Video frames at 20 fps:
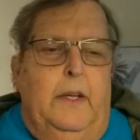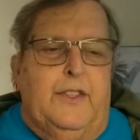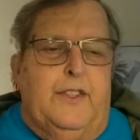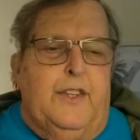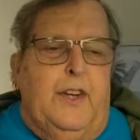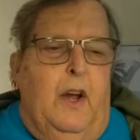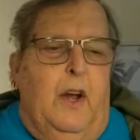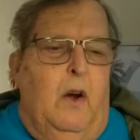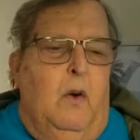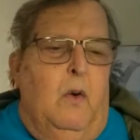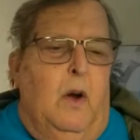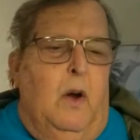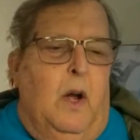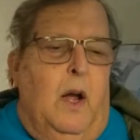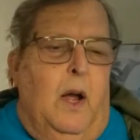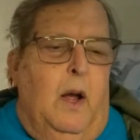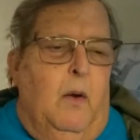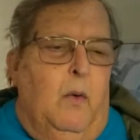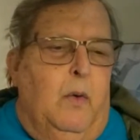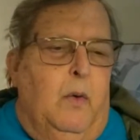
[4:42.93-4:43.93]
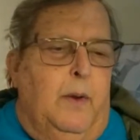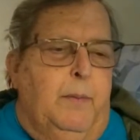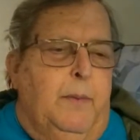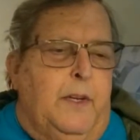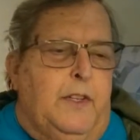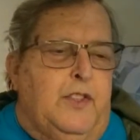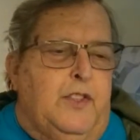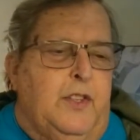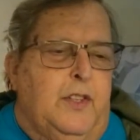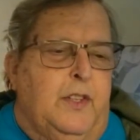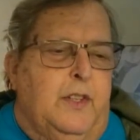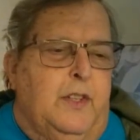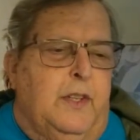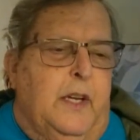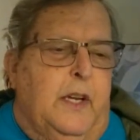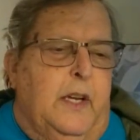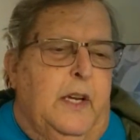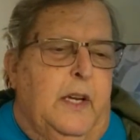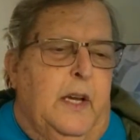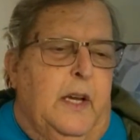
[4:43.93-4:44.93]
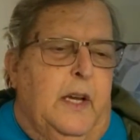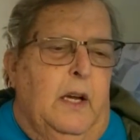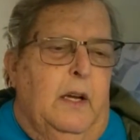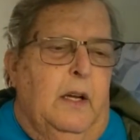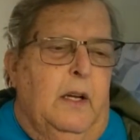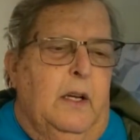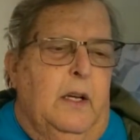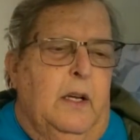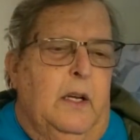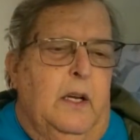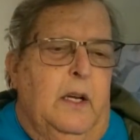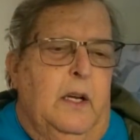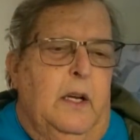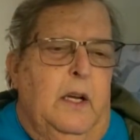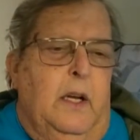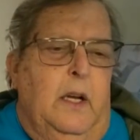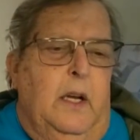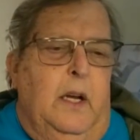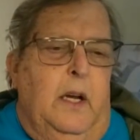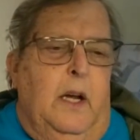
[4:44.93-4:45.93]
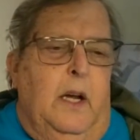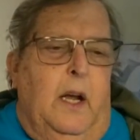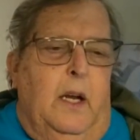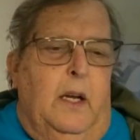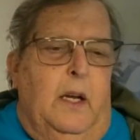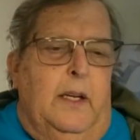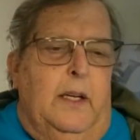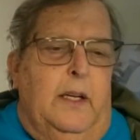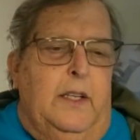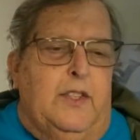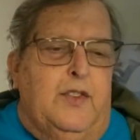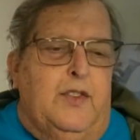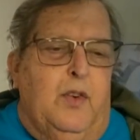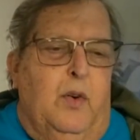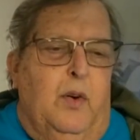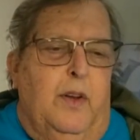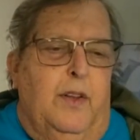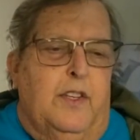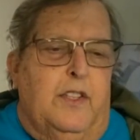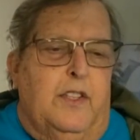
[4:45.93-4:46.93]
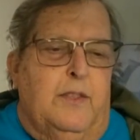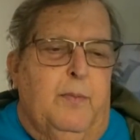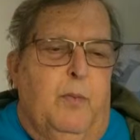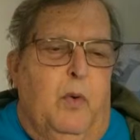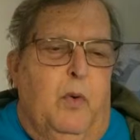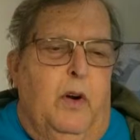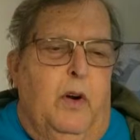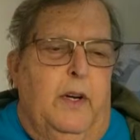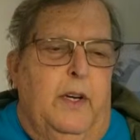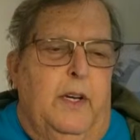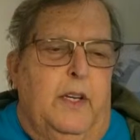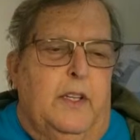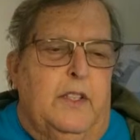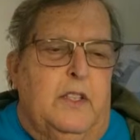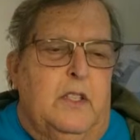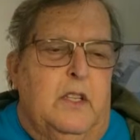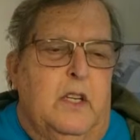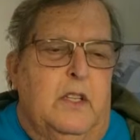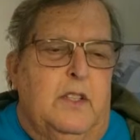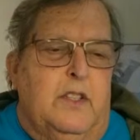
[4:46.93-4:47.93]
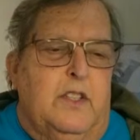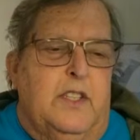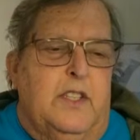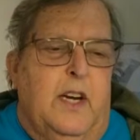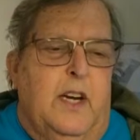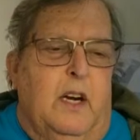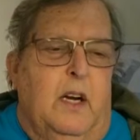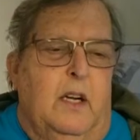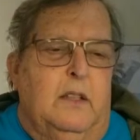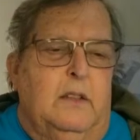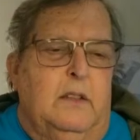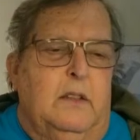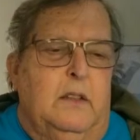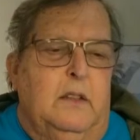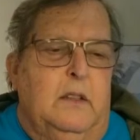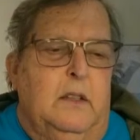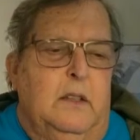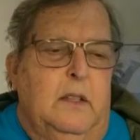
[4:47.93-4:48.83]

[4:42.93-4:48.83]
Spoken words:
So we mentioned the lead story this morning is Sara.